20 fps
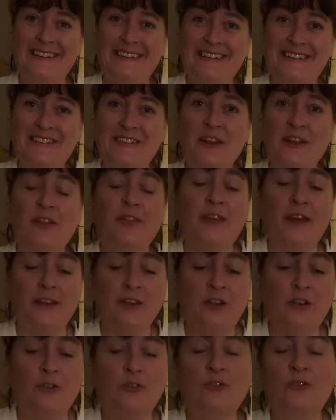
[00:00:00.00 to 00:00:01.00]
So
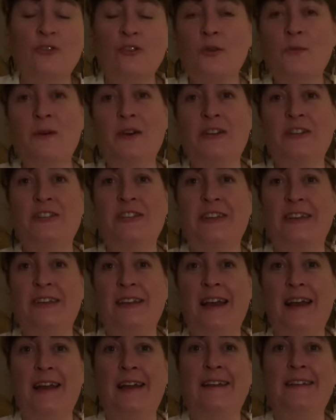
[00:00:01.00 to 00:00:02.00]
thank you so much
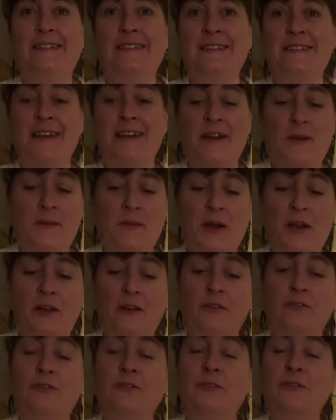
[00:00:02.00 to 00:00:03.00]
and um, I
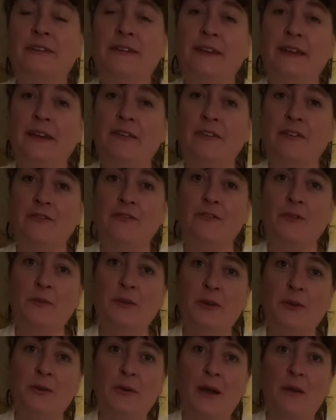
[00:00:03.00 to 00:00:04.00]
look forward to hearing from
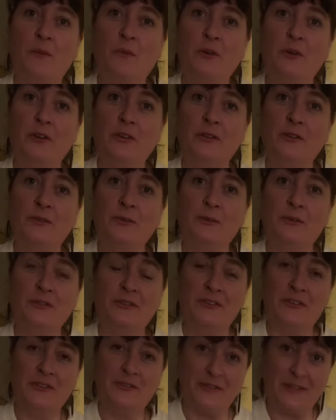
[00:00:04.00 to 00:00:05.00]
you and what you thought
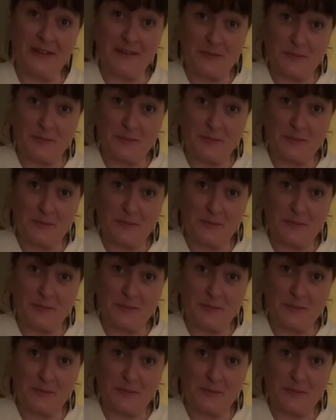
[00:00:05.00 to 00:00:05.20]
of this